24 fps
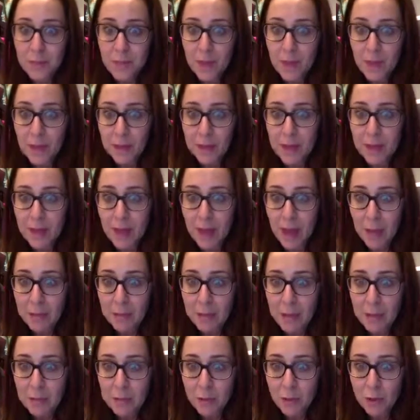Amy again.
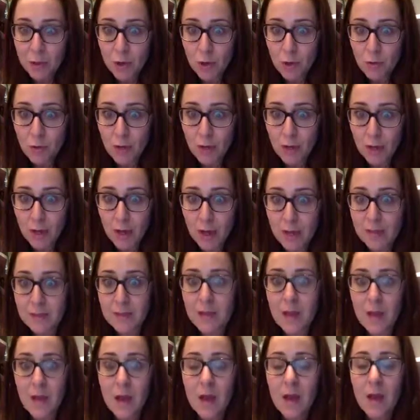People don't
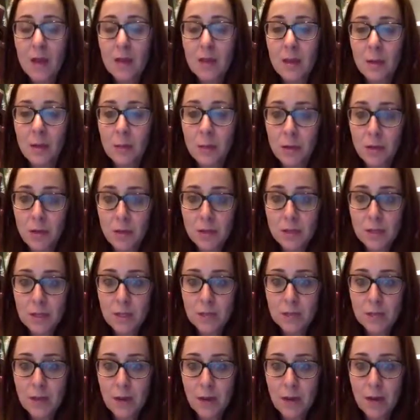realize that we put
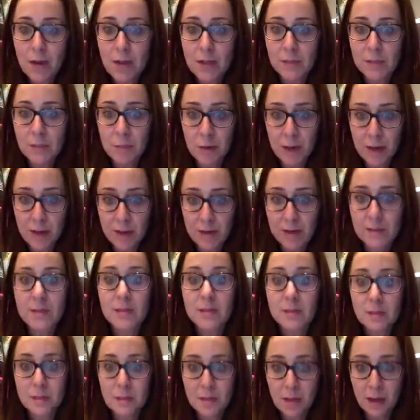ourselves out as
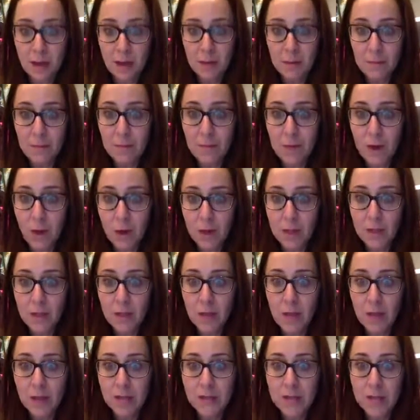brands, on the
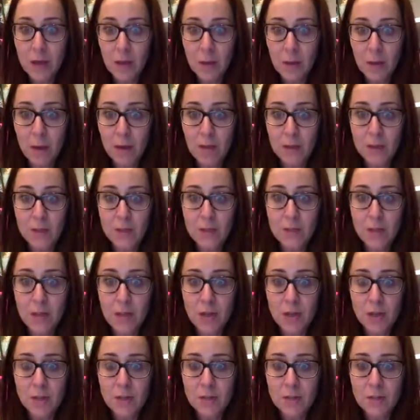line to help others,
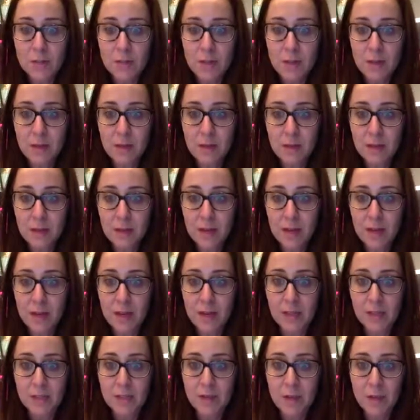not just to make a living.
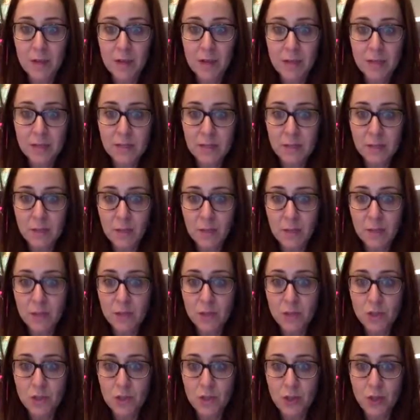It's very easy for them
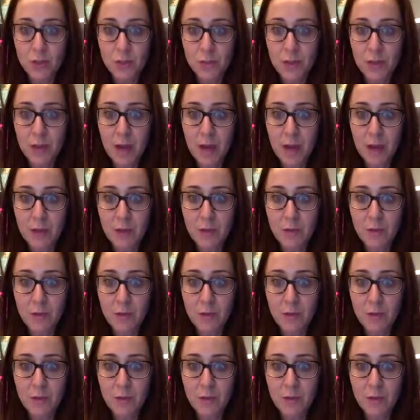to judge behind their